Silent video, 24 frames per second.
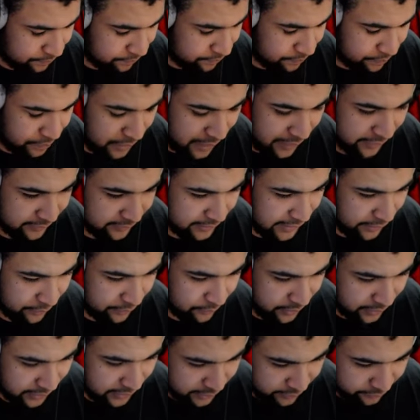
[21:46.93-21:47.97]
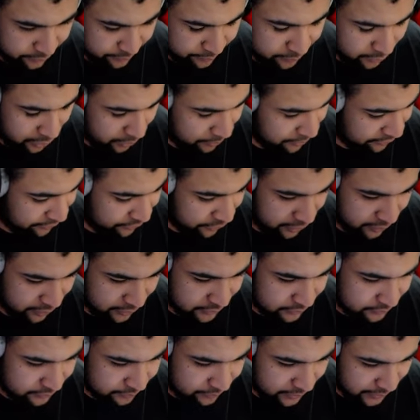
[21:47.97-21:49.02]
parts out where I was on my
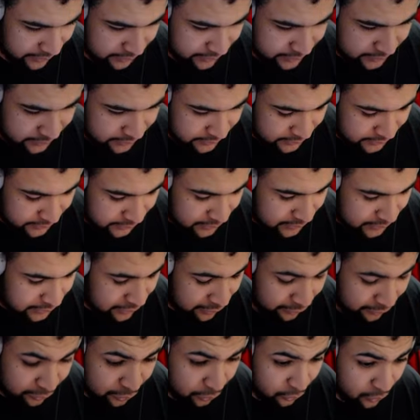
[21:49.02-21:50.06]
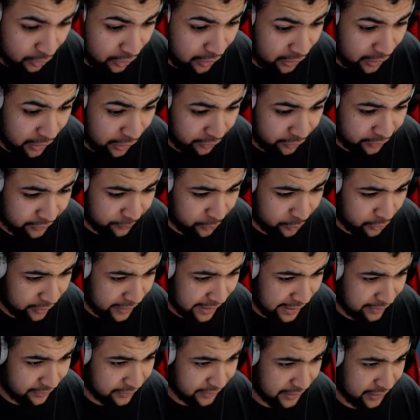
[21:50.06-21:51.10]
phone, but I've still got loads of more
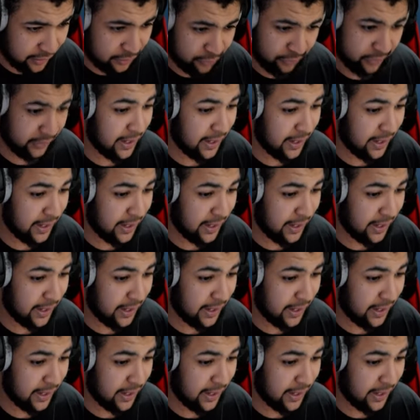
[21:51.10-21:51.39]
accounts to get through.